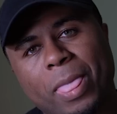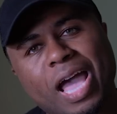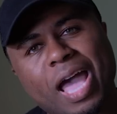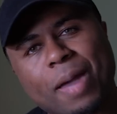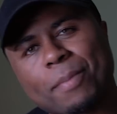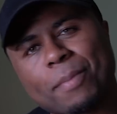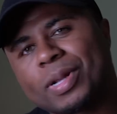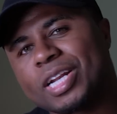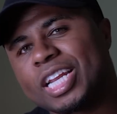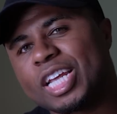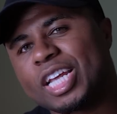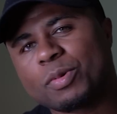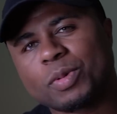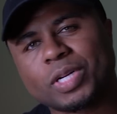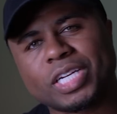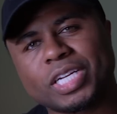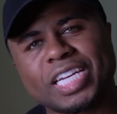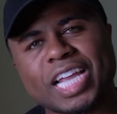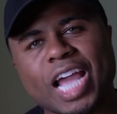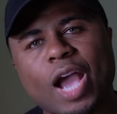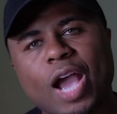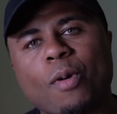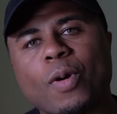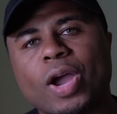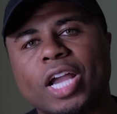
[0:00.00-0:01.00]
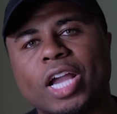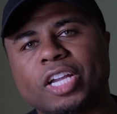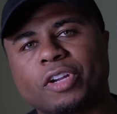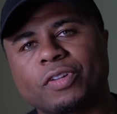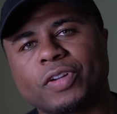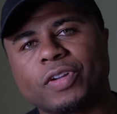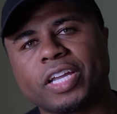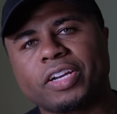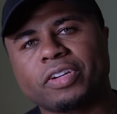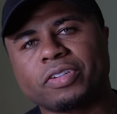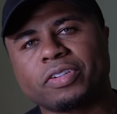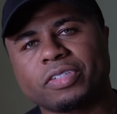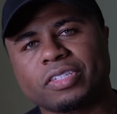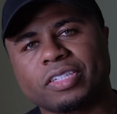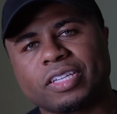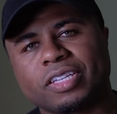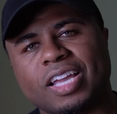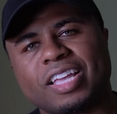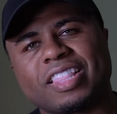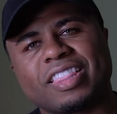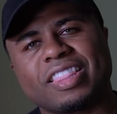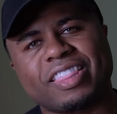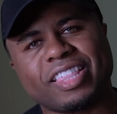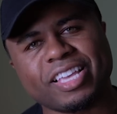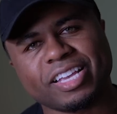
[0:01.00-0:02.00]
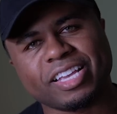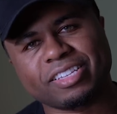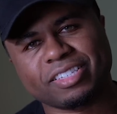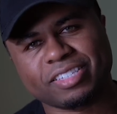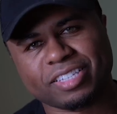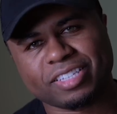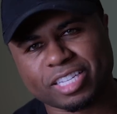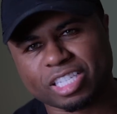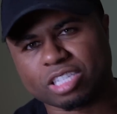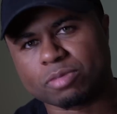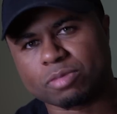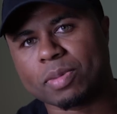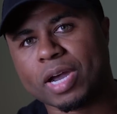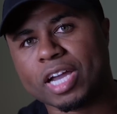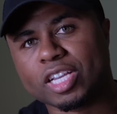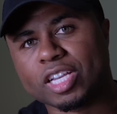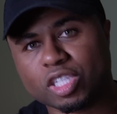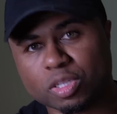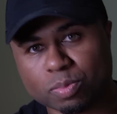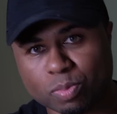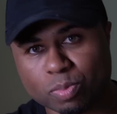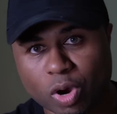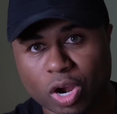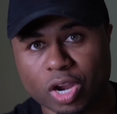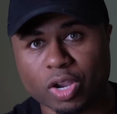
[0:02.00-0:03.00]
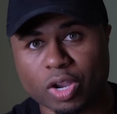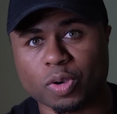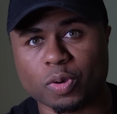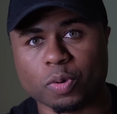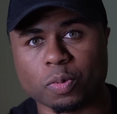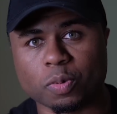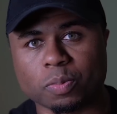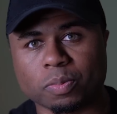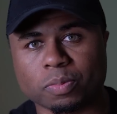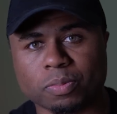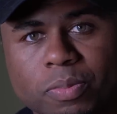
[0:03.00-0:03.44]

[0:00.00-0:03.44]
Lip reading: I'm Glenn with DIY Creators, and this is my smart home.